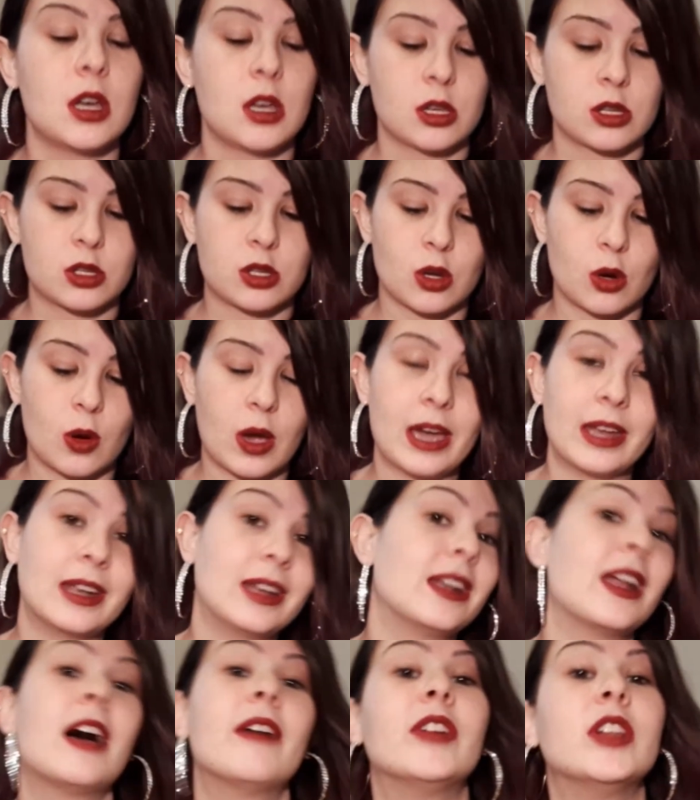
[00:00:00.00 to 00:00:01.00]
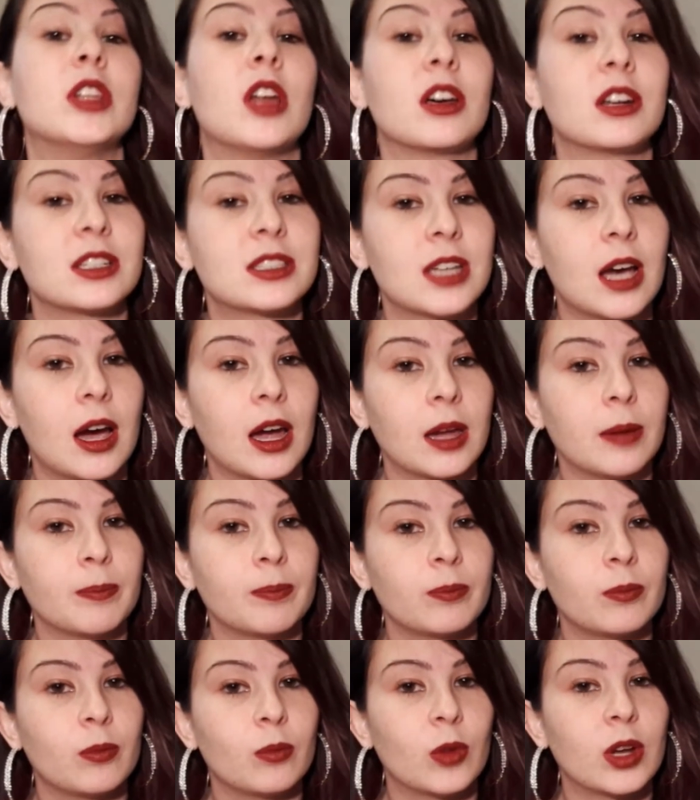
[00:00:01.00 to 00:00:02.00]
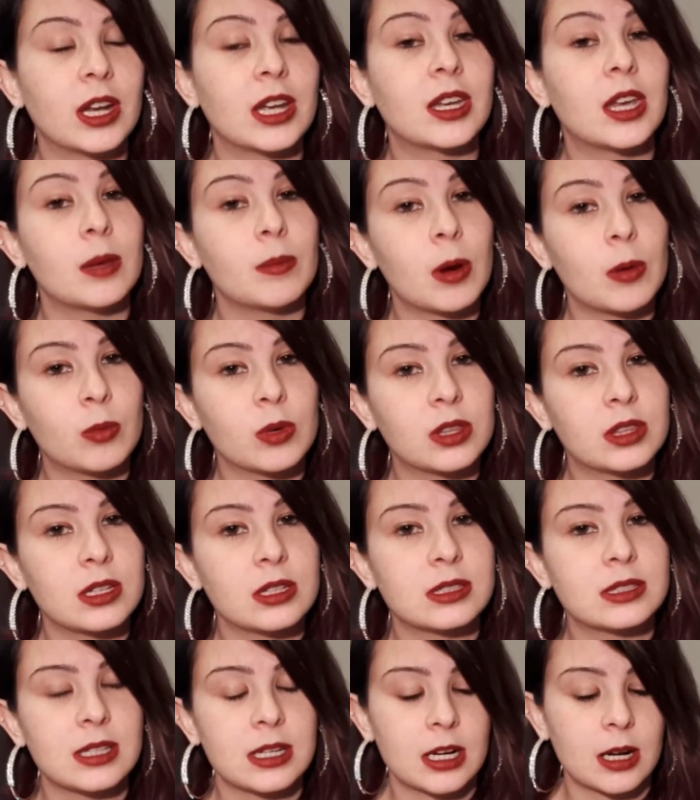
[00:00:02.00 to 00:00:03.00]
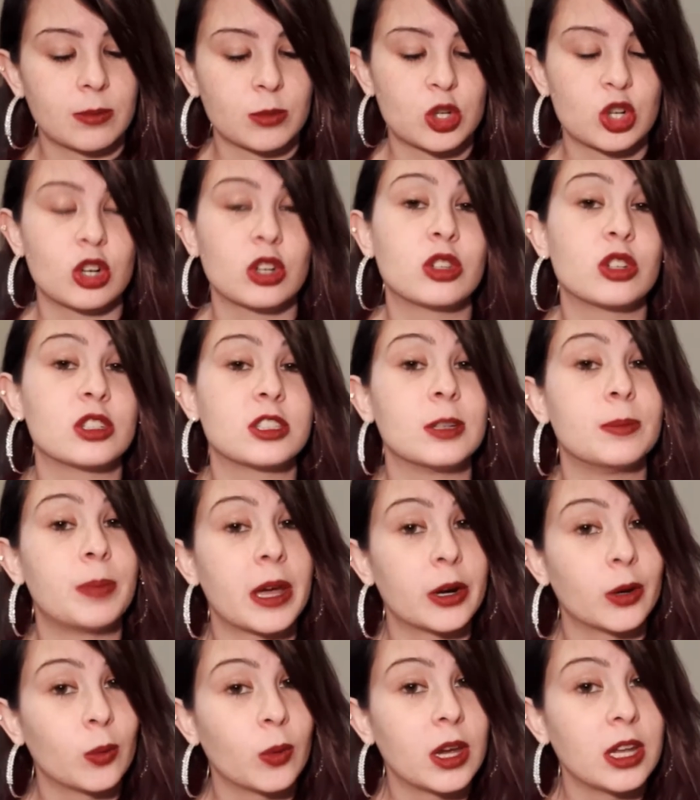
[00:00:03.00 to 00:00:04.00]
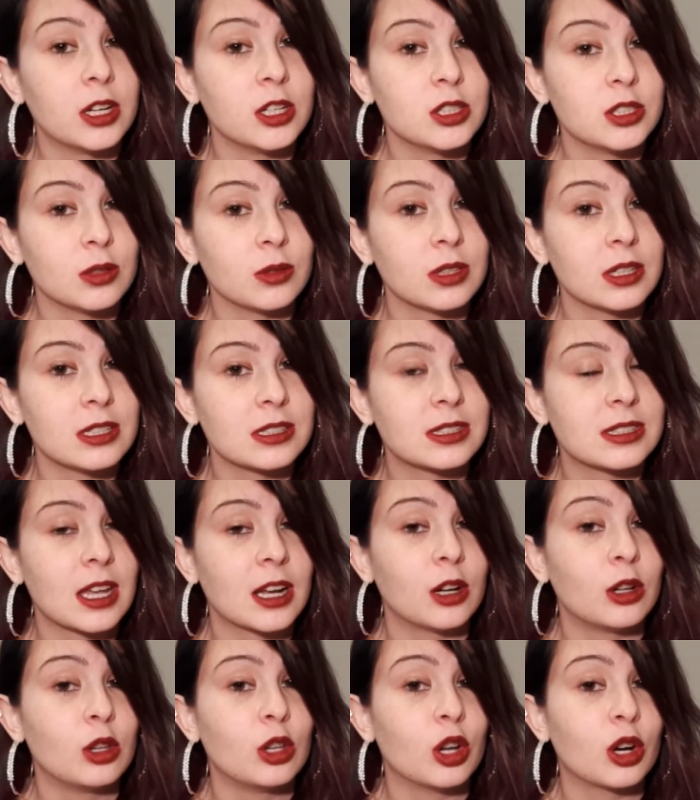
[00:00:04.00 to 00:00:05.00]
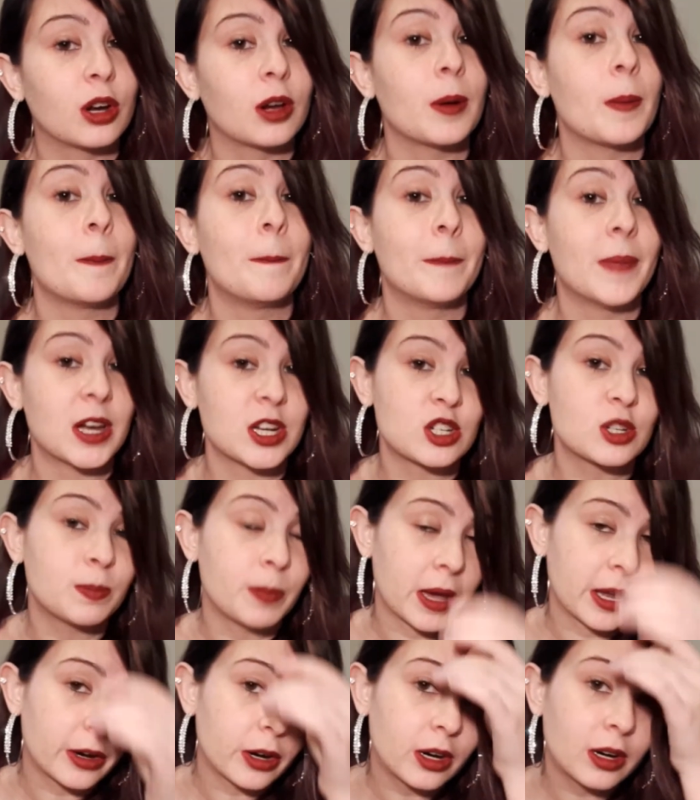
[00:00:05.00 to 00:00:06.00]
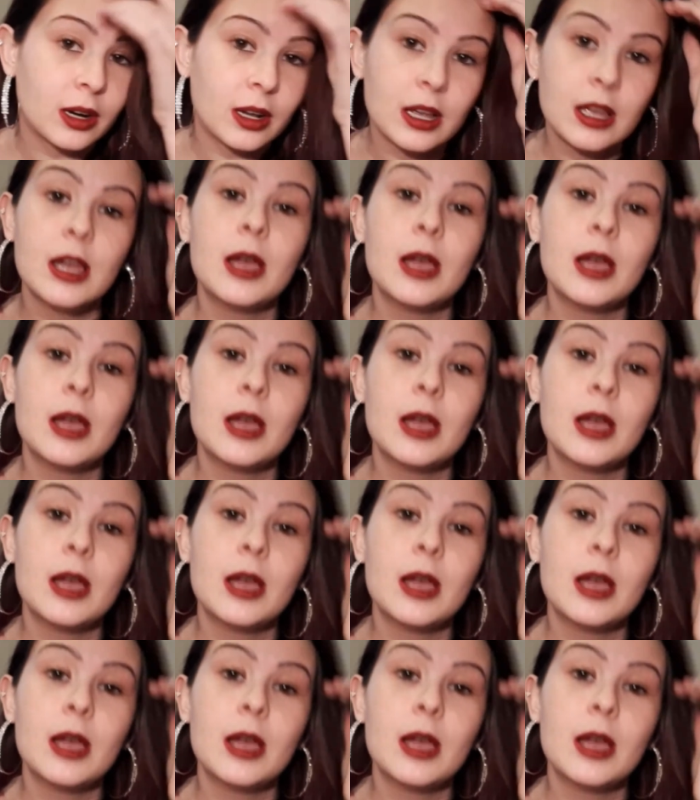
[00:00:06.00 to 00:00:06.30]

So I didn't have a lot of time when I came up with this, and I'm sure there's a better way to do this that'll look much better.